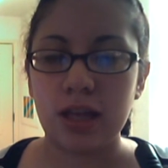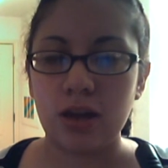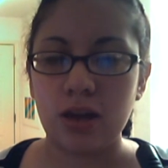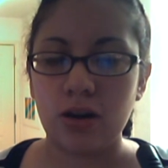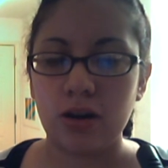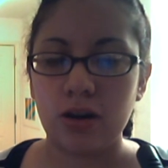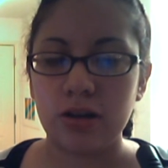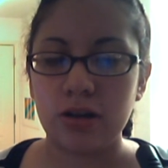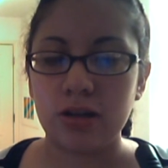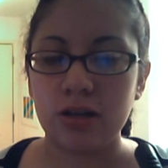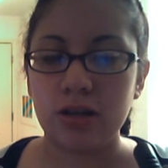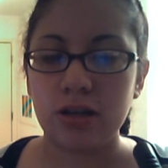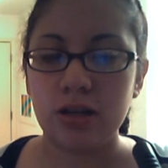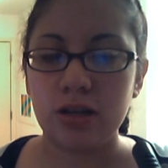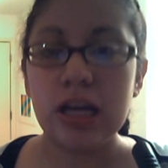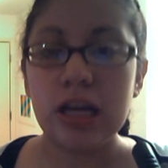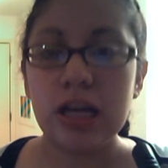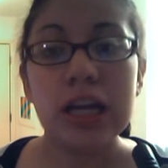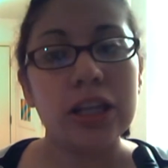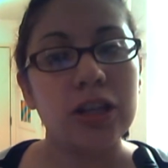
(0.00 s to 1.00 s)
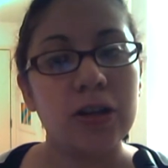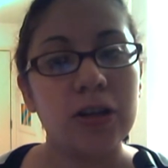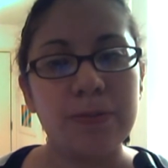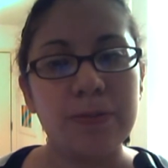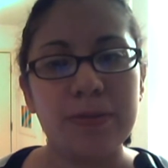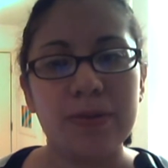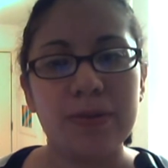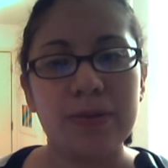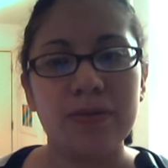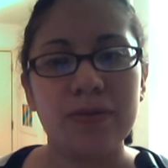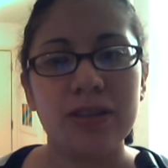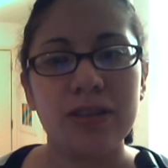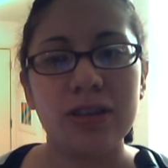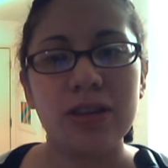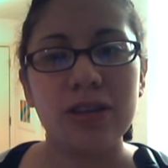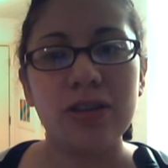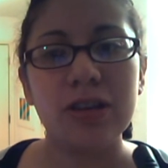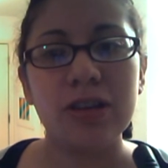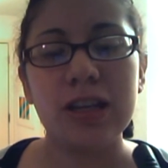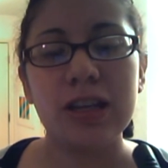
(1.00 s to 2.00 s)
Or you can
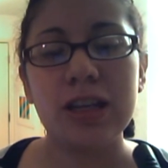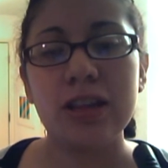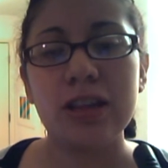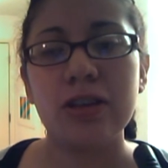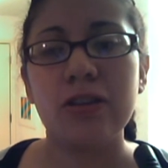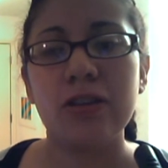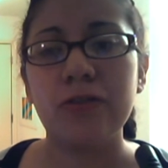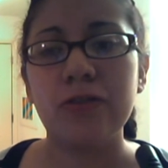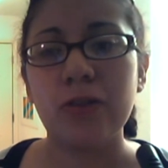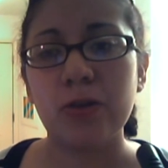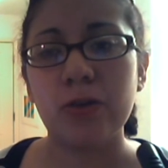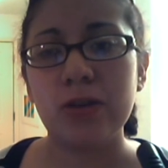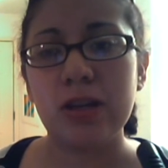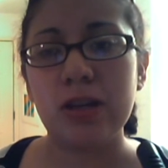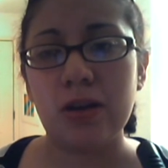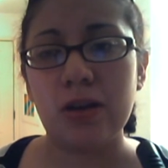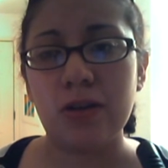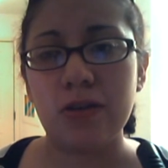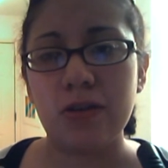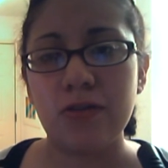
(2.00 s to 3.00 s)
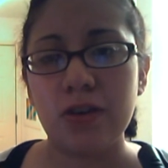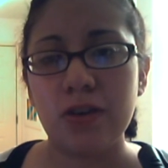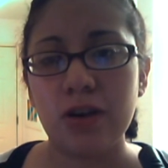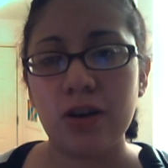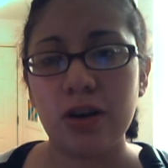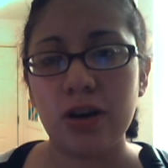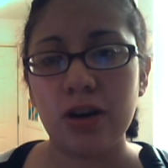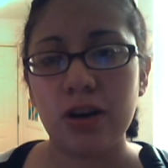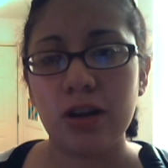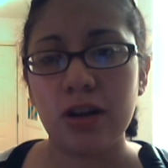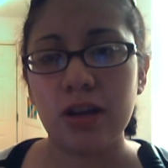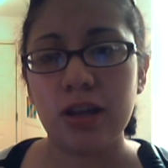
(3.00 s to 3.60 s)
either fold it over